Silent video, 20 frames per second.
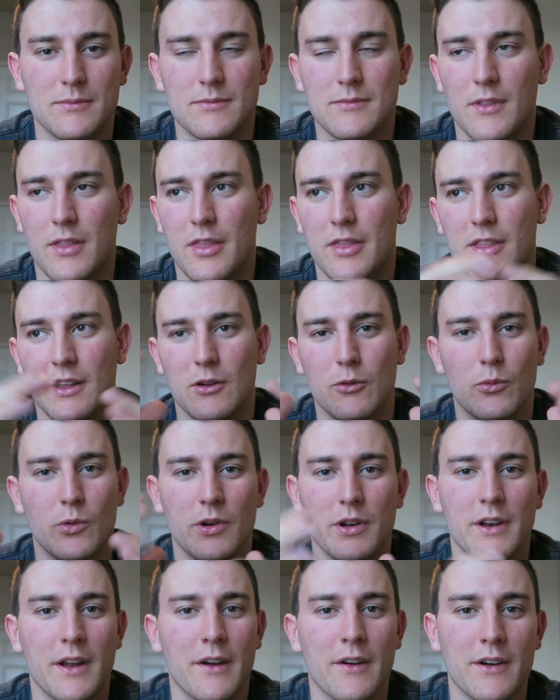thick
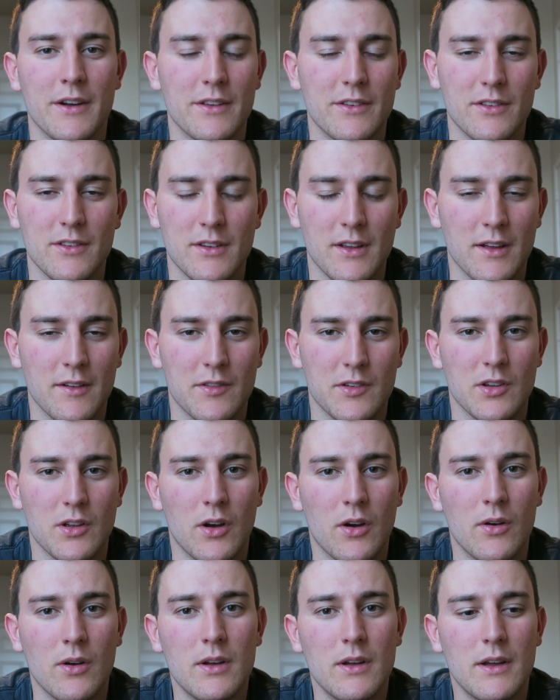wooded areas and stuff,
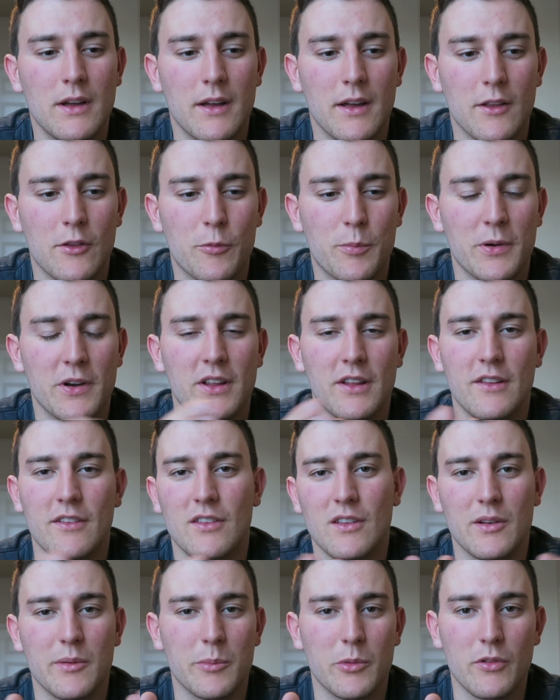so it's pretty
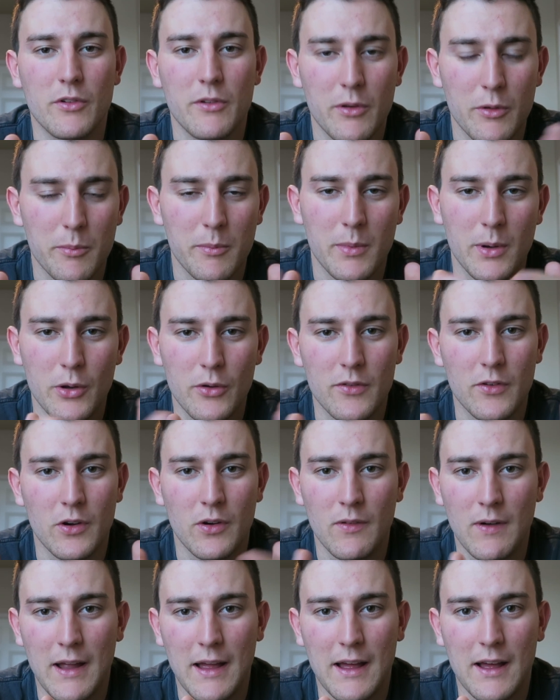easy to maneuver
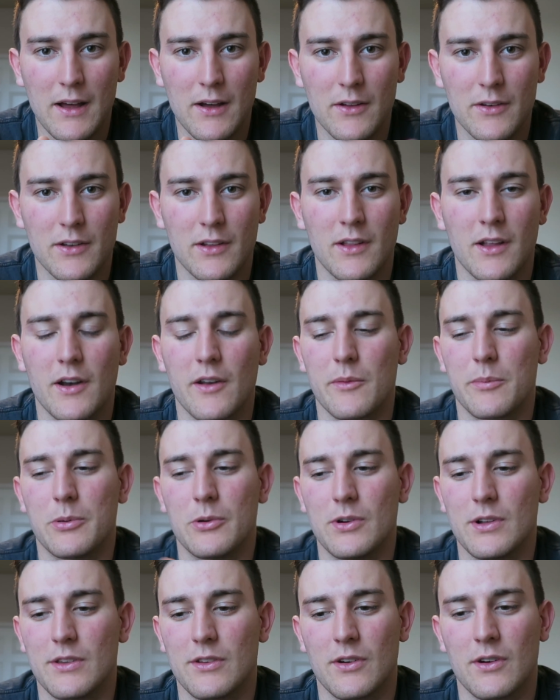around. A lot of the
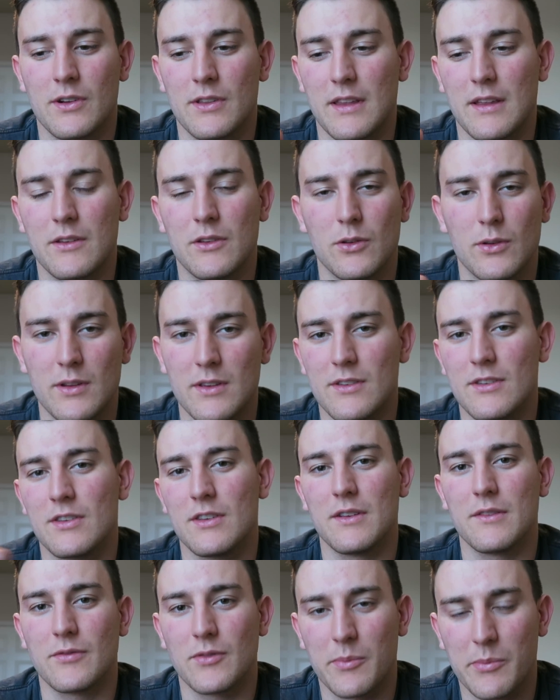points aren't that you can
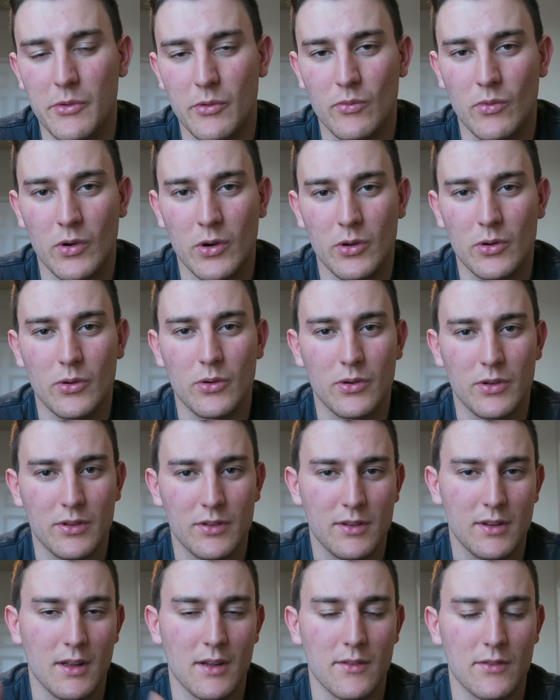see from the road and
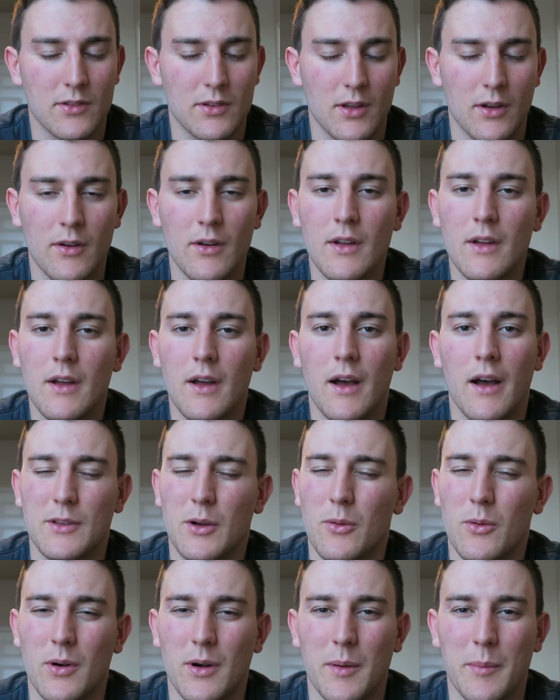stuff, so
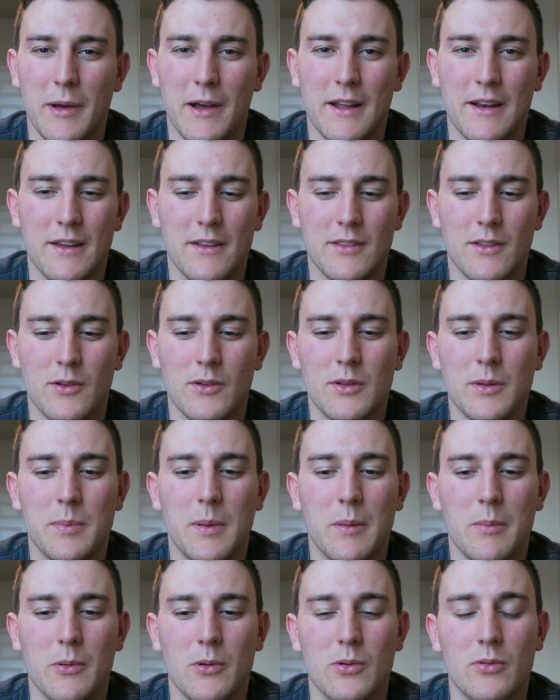don't worry about it. The only
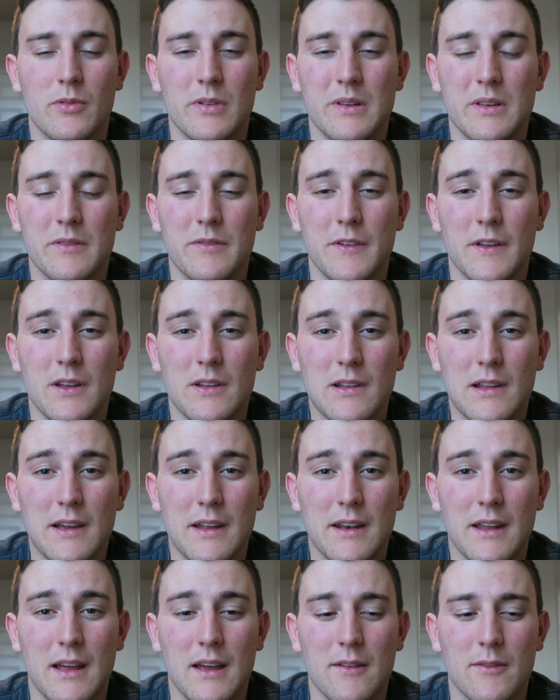people who really failed
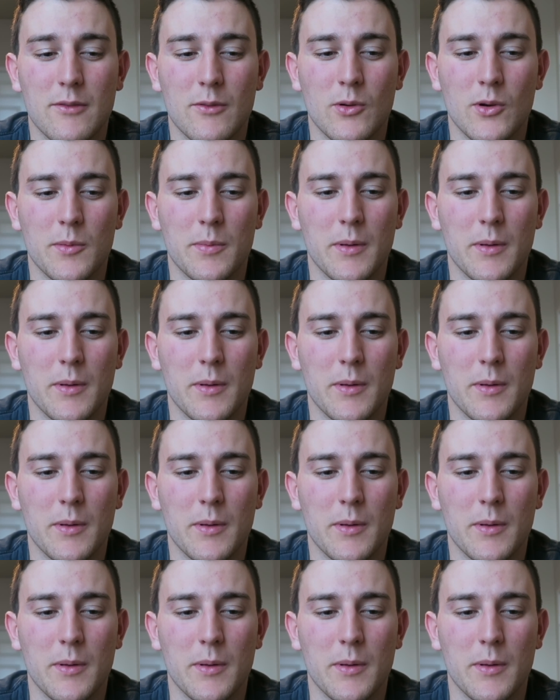land nav were